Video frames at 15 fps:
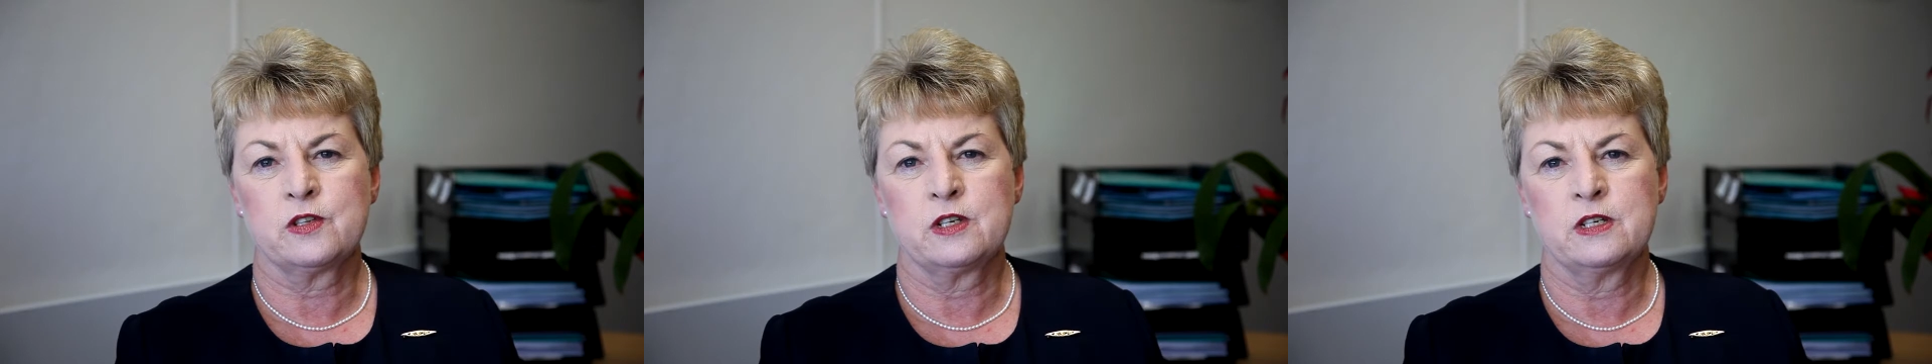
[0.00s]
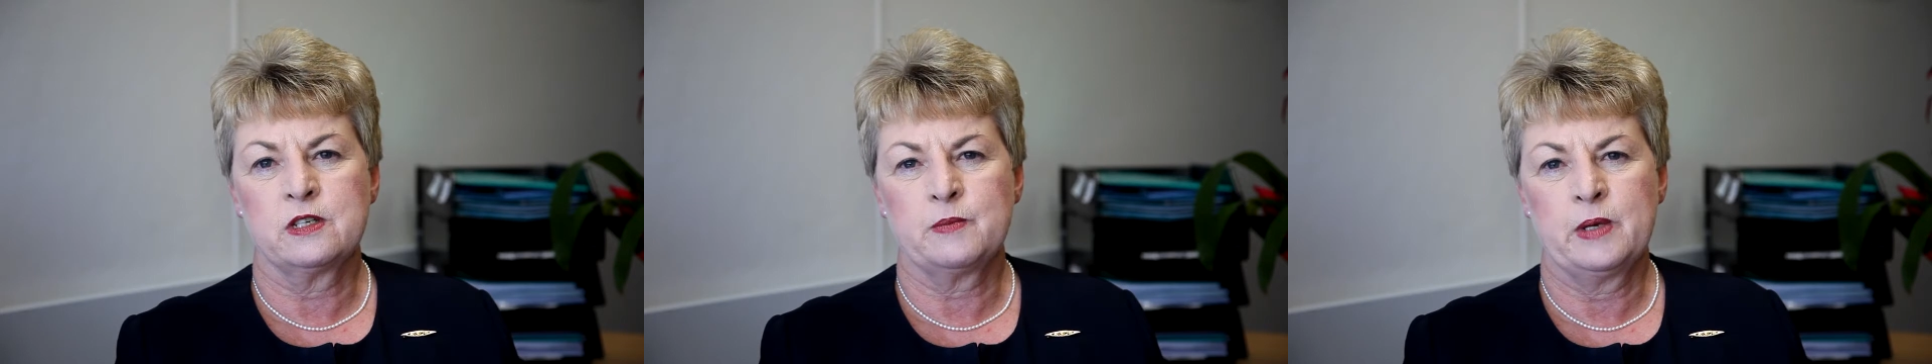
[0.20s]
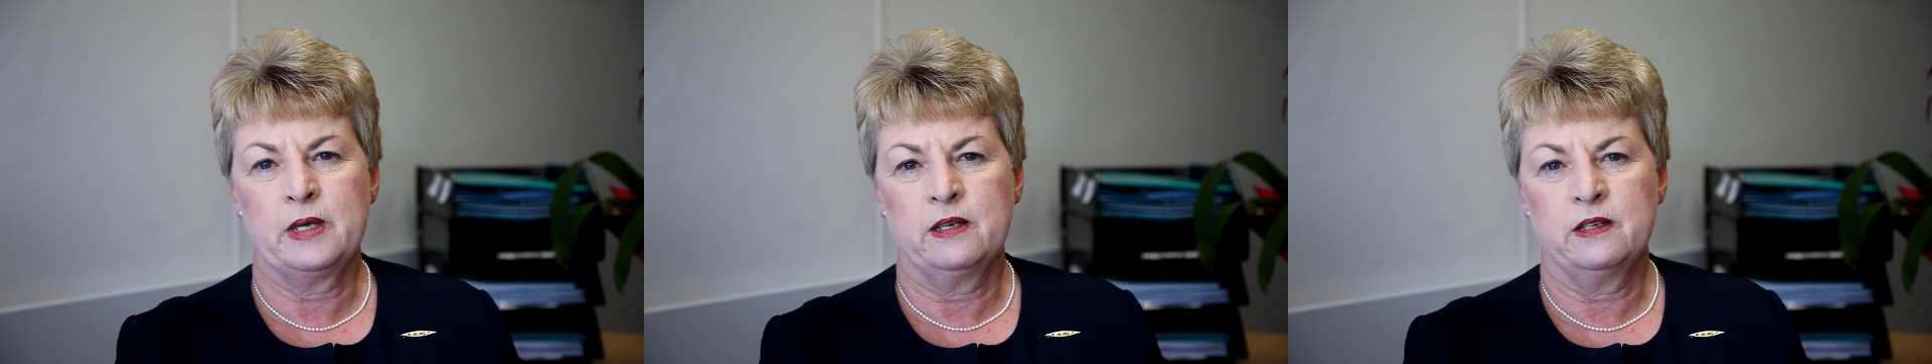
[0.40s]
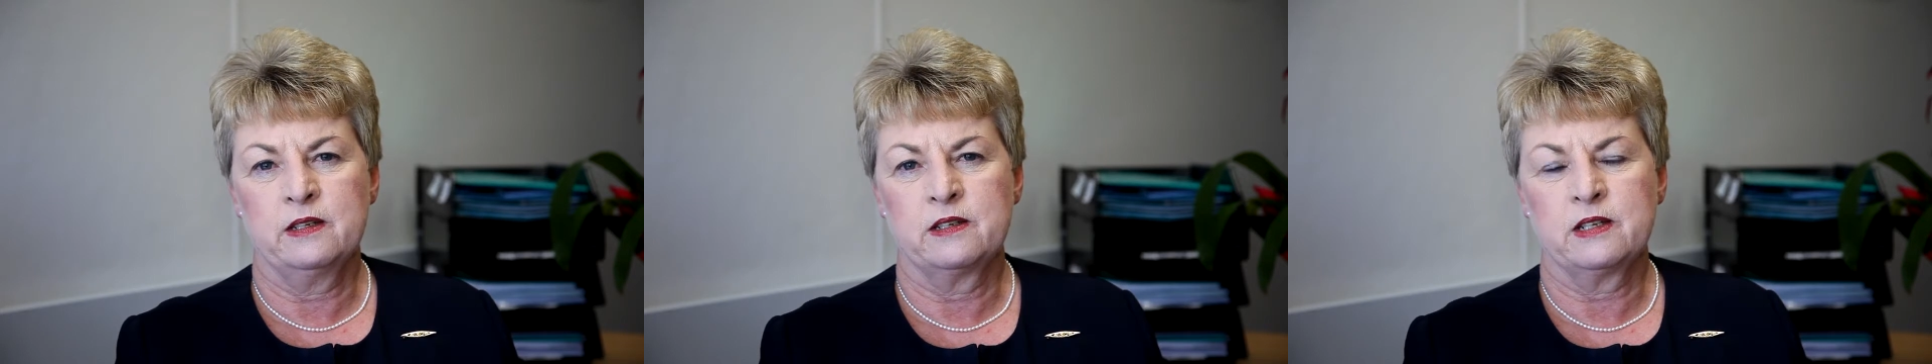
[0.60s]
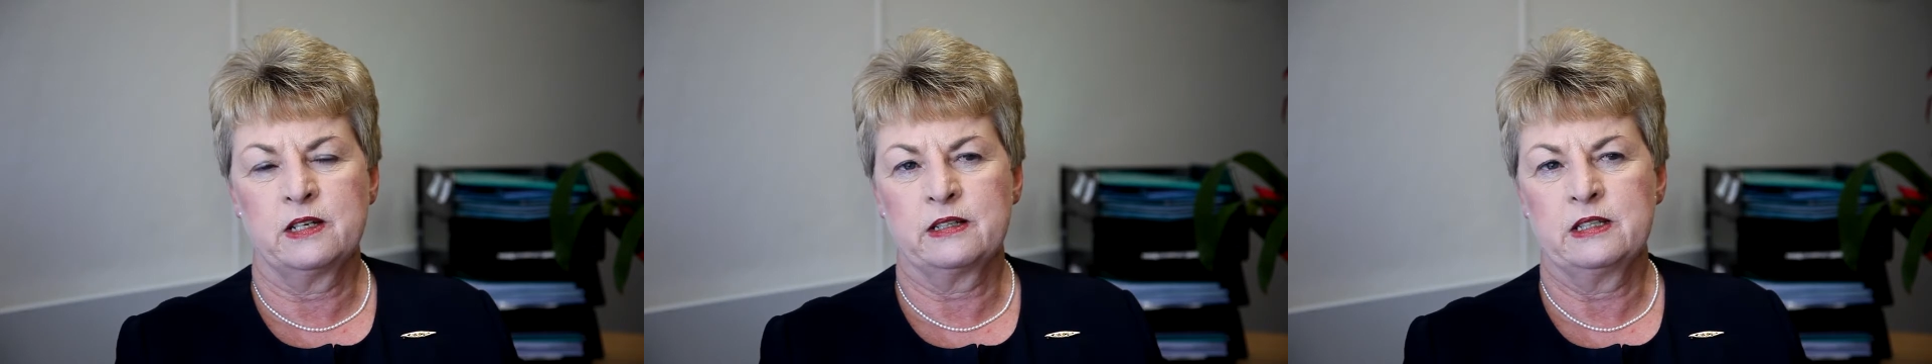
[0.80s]
that is being
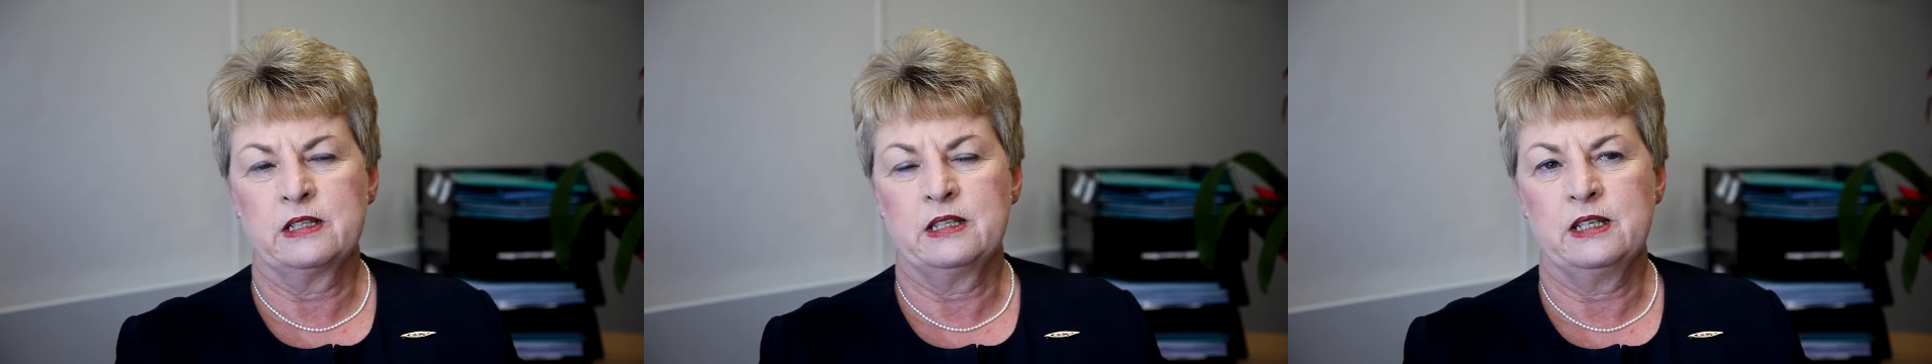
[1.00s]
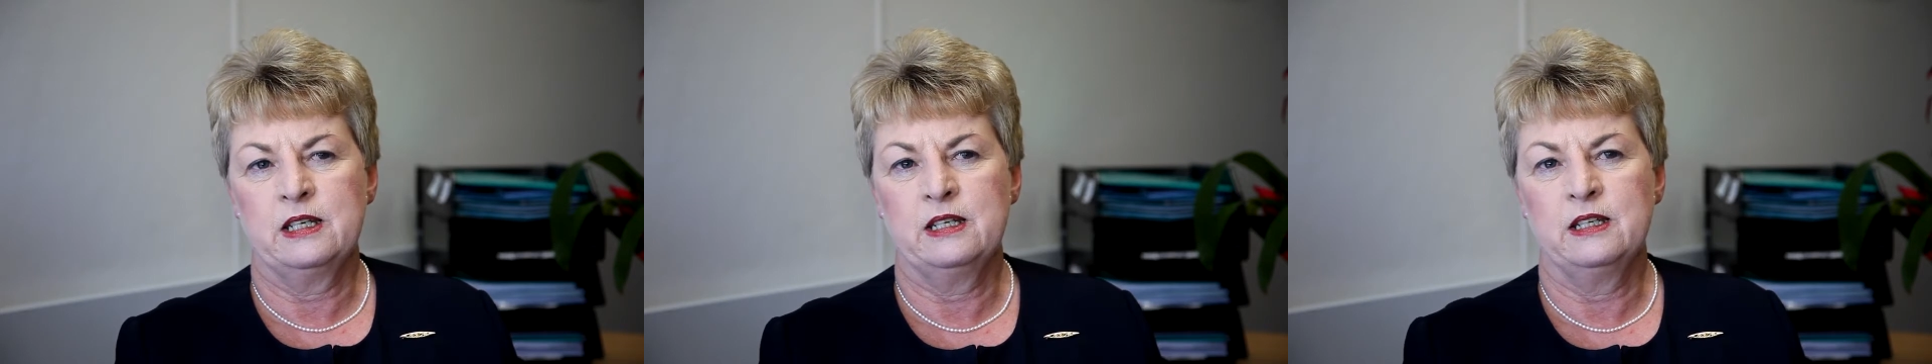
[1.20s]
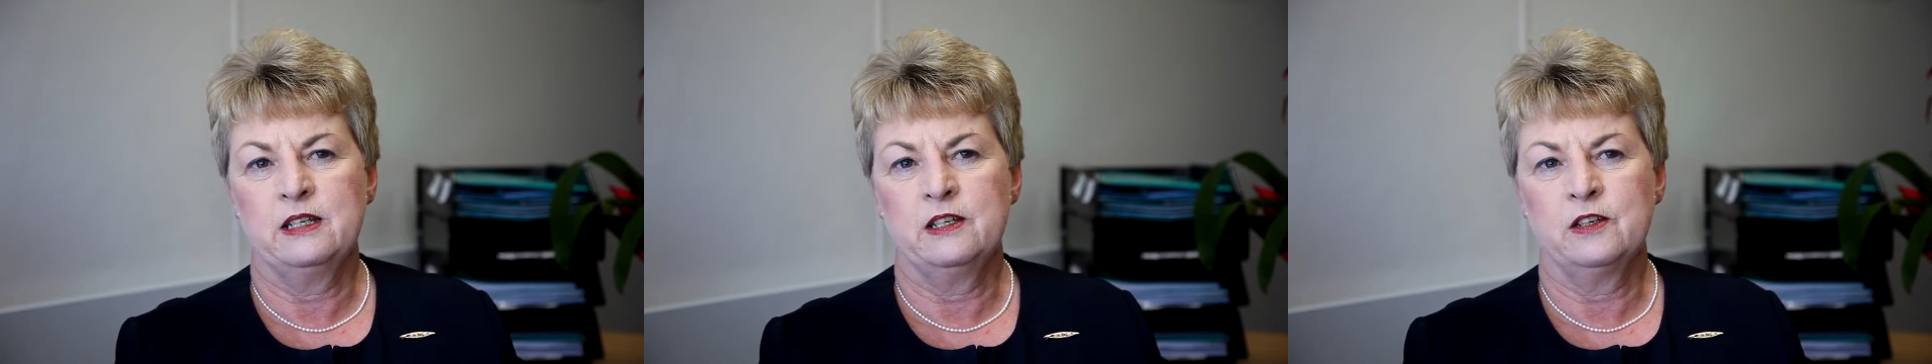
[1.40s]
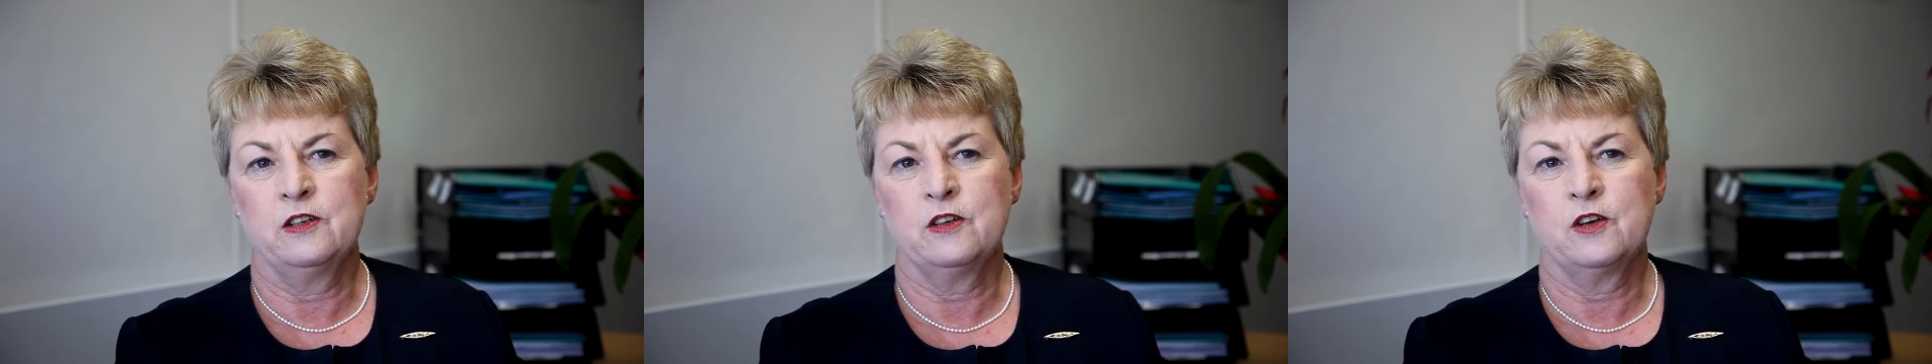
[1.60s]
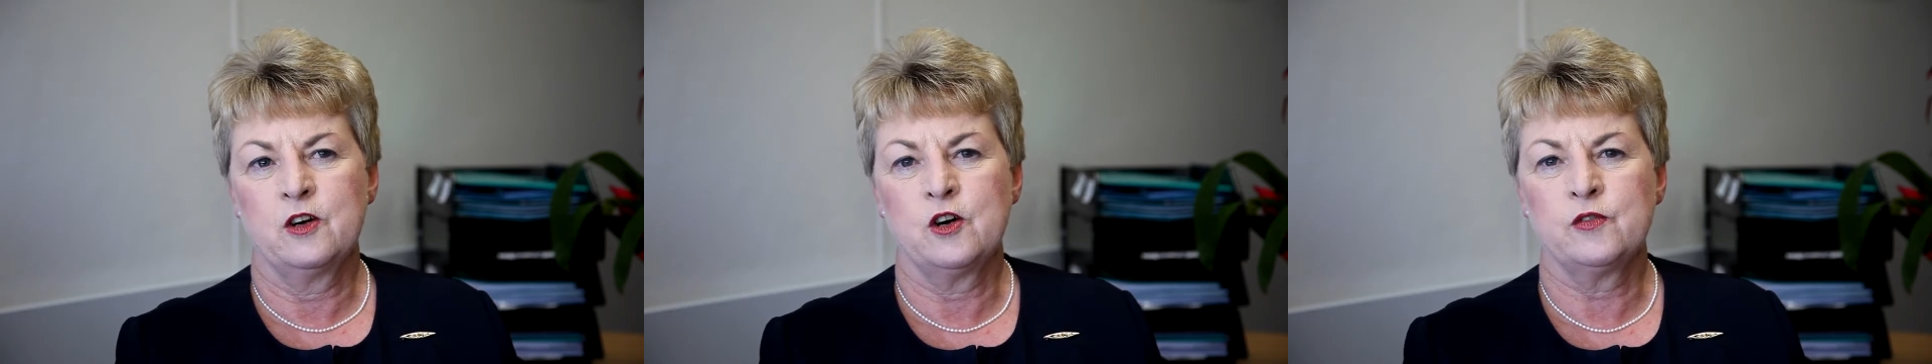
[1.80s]
conducted here